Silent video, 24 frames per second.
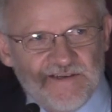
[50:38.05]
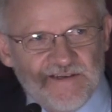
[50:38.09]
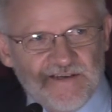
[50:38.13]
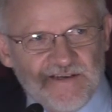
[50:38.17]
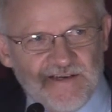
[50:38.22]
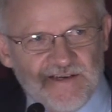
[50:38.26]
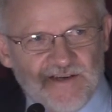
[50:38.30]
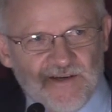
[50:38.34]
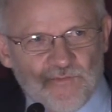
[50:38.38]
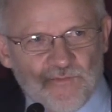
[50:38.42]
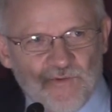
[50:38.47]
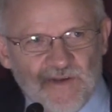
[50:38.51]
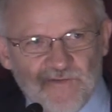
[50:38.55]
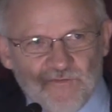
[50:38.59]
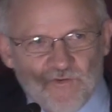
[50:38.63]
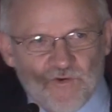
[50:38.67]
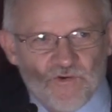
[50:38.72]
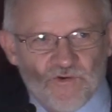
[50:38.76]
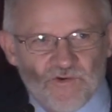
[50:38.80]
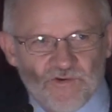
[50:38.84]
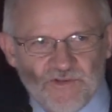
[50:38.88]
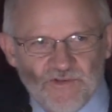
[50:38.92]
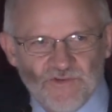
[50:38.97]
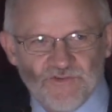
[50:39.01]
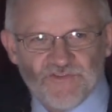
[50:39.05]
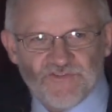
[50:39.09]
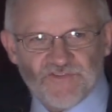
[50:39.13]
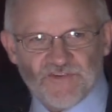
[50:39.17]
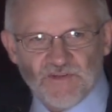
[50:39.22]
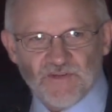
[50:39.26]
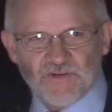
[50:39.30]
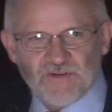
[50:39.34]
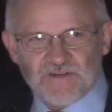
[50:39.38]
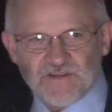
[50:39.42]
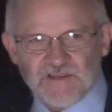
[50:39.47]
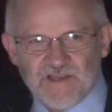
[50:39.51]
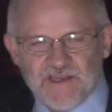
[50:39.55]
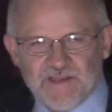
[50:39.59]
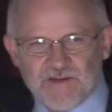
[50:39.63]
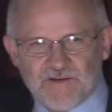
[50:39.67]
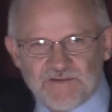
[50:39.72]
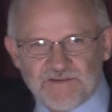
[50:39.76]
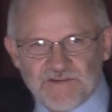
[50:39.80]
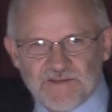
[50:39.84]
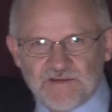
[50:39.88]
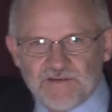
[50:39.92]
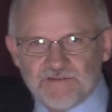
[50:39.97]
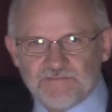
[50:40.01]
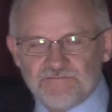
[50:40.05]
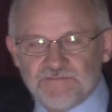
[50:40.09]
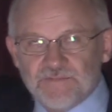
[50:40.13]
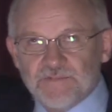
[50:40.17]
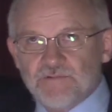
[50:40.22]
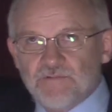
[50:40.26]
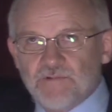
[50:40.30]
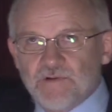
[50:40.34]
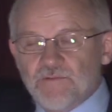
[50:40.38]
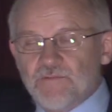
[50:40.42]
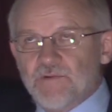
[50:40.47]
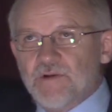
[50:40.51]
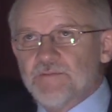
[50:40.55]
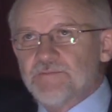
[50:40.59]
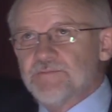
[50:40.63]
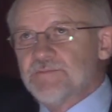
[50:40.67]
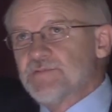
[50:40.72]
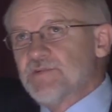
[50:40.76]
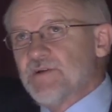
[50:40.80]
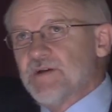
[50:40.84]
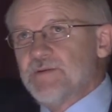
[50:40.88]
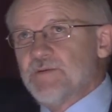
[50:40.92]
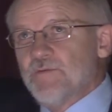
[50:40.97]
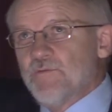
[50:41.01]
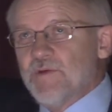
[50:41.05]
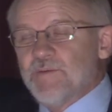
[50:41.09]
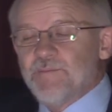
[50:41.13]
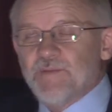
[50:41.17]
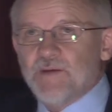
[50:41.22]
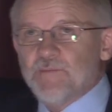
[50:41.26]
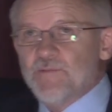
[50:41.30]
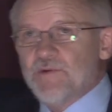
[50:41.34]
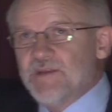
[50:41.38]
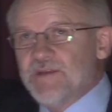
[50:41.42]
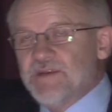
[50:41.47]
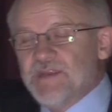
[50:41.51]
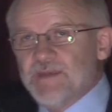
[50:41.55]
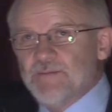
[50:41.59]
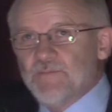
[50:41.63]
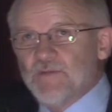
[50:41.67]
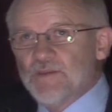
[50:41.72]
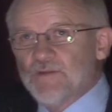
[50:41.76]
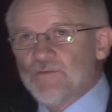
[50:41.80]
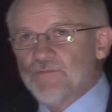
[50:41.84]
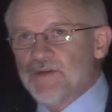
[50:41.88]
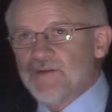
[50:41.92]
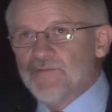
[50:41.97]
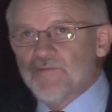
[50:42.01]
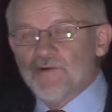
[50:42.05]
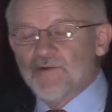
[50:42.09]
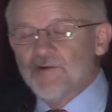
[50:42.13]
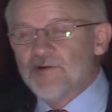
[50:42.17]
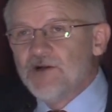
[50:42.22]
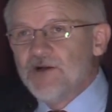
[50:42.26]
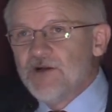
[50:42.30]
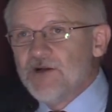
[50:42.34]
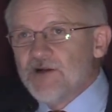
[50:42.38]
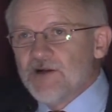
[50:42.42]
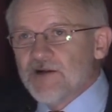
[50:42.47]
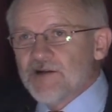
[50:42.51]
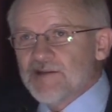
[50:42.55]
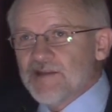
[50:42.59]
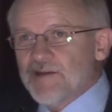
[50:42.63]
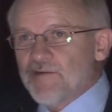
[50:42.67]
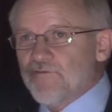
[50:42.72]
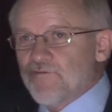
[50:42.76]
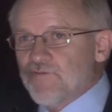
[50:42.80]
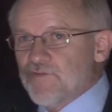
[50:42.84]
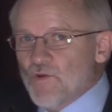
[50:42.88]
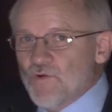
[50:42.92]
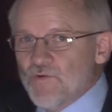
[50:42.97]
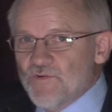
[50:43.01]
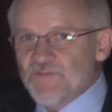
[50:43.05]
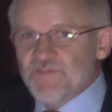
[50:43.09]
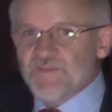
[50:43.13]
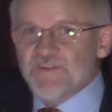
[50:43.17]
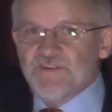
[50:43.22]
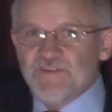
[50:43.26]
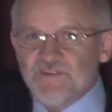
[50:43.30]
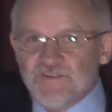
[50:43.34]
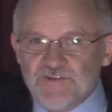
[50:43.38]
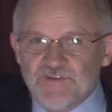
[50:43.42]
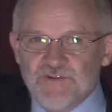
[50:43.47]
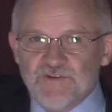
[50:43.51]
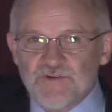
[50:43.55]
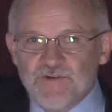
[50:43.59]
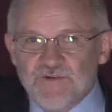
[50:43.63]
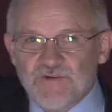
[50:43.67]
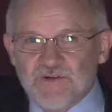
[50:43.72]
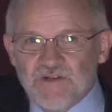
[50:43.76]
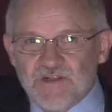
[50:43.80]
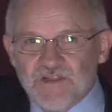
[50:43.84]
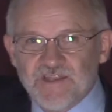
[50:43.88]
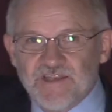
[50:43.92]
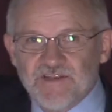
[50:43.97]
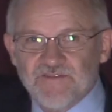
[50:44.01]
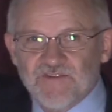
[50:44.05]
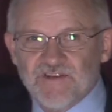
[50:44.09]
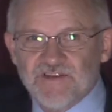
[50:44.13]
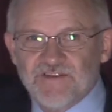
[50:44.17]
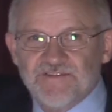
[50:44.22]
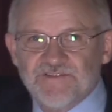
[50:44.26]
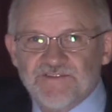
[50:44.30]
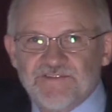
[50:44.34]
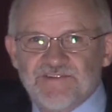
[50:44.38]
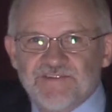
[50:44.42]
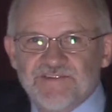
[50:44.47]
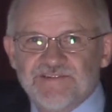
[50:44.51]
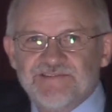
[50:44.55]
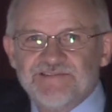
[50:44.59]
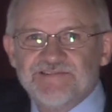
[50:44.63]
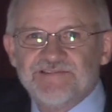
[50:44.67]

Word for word: uh, river used to look like the, what, what, I'm trying to remember the name of the river that flows into Cleveland.